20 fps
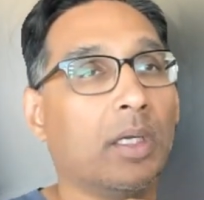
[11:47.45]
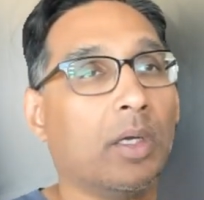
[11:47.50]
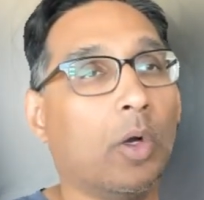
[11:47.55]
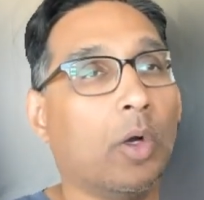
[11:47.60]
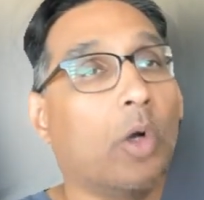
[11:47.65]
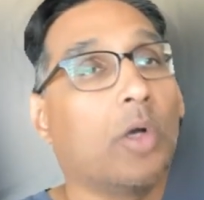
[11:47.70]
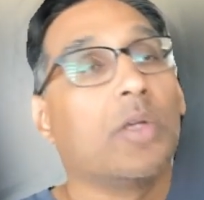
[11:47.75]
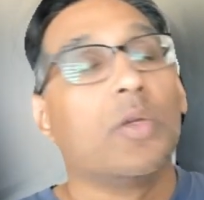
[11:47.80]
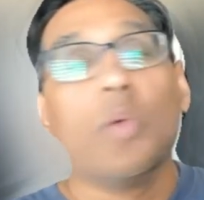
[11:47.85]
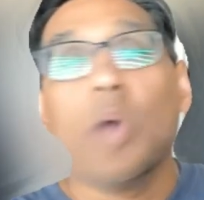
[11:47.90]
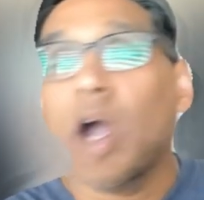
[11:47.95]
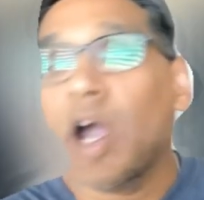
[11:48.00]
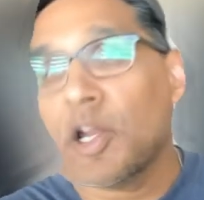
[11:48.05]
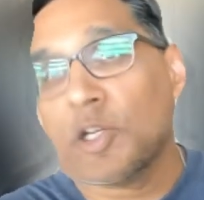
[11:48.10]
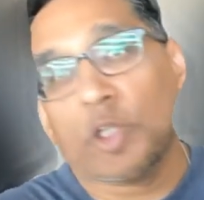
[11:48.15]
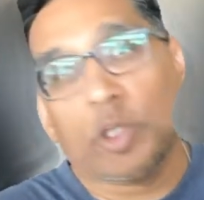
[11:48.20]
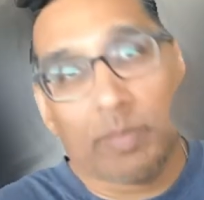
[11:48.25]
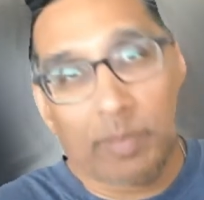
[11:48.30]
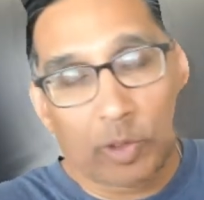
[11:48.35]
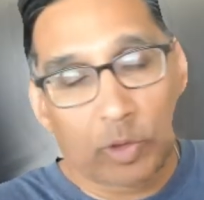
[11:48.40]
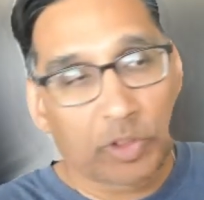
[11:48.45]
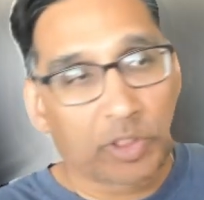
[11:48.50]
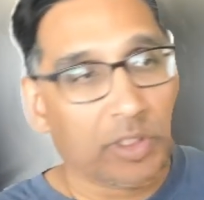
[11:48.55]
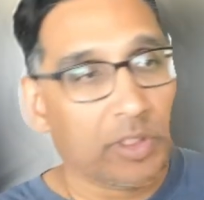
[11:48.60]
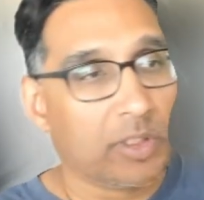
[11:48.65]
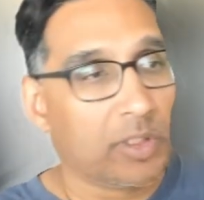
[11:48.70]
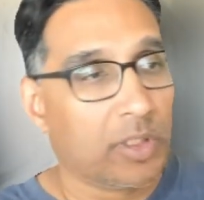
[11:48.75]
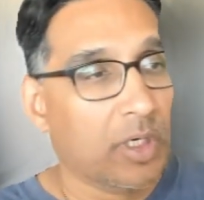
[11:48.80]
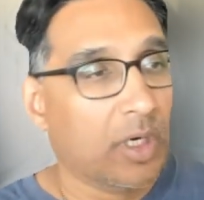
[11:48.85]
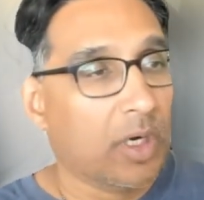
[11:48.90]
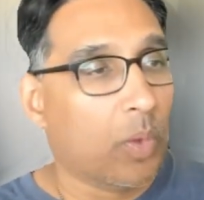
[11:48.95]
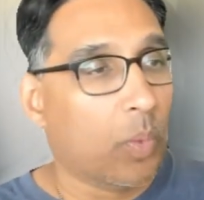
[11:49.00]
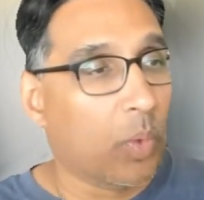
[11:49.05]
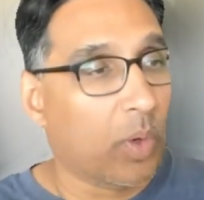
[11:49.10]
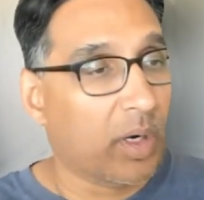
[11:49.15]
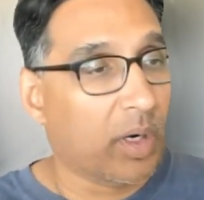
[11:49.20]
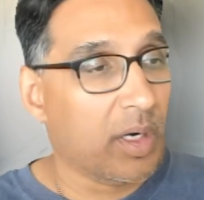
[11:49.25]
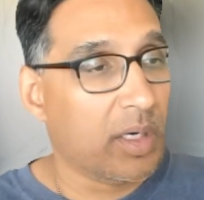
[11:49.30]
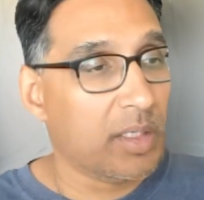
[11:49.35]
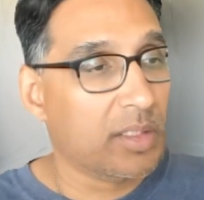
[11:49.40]
Or you hide your emotions.
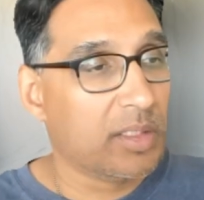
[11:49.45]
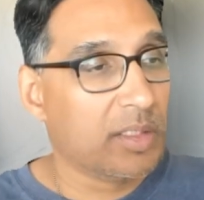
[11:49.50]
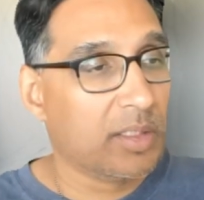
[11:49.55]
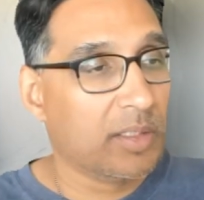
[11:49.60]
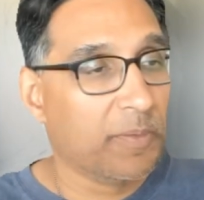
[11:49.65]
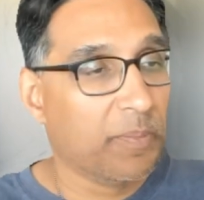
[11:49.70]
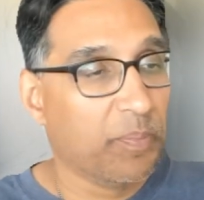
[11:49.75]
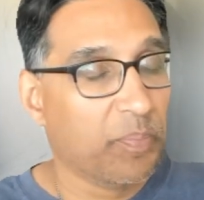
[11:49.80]
Whereas